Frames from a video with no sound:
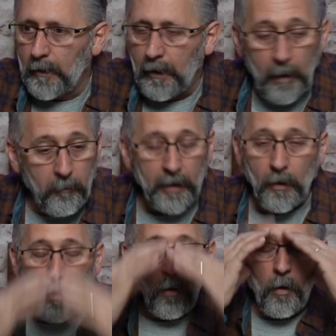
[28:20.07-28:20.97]
And I'm like,
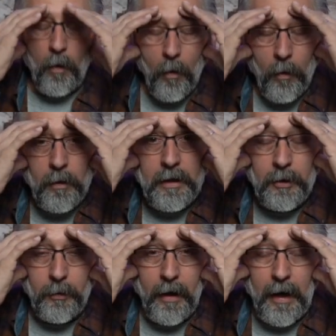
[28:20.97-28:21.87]
holy
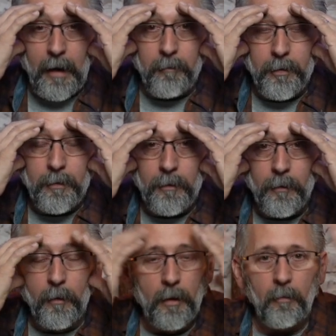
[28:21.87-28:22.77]
crap,
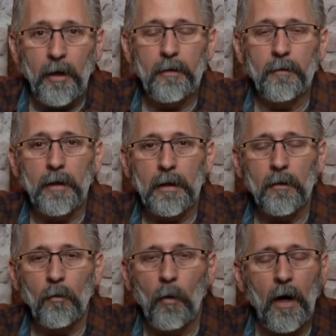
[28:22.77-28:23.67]
what am I doing?
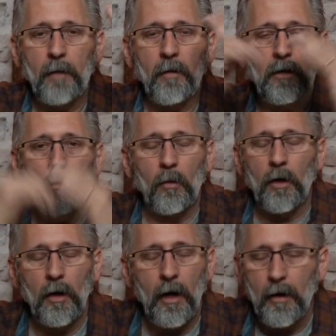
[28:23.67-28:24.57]
Why am I
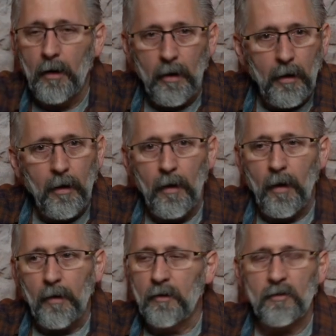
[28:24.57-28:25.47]

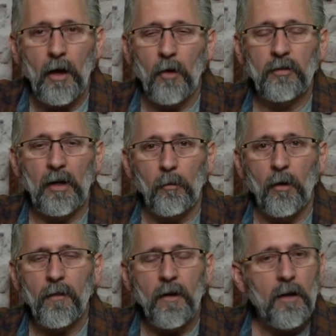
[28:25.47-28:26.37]
this house ain't
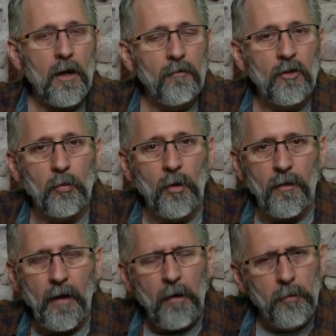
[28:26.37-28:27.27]
worth it. None of it's
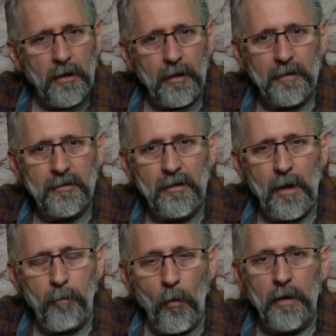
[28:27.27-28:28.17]
worth it. I realized at
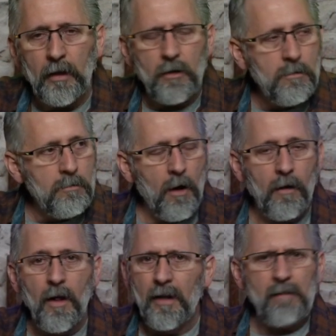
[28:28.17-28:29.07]
that point,
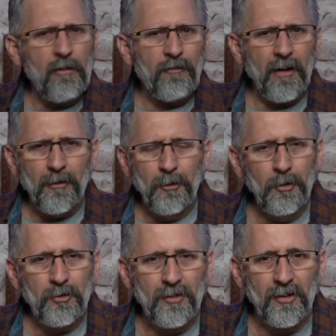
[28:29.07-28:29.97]
even if I
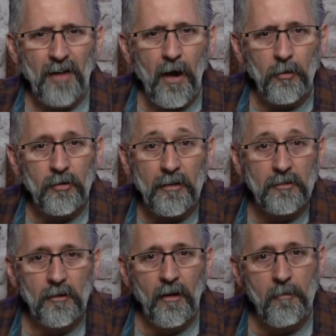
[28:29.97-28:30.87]
lose this house, I
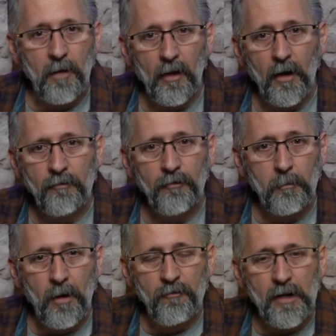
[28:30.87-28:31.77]
still have my life
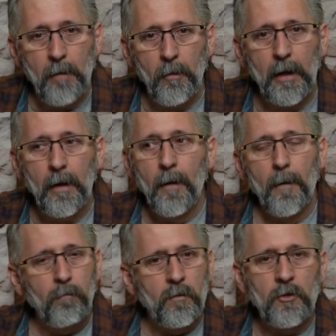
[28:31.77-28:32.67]
and my family.
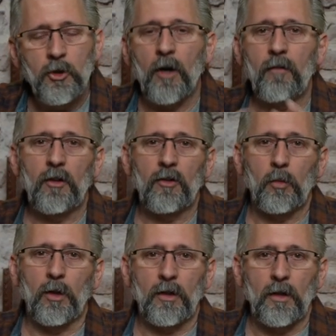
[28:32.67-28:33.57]
None of it is
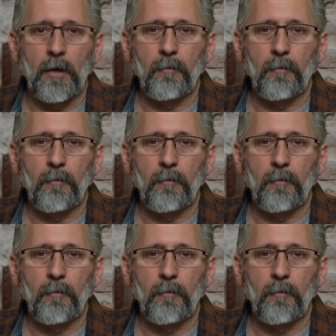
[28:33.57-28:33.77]
worth it.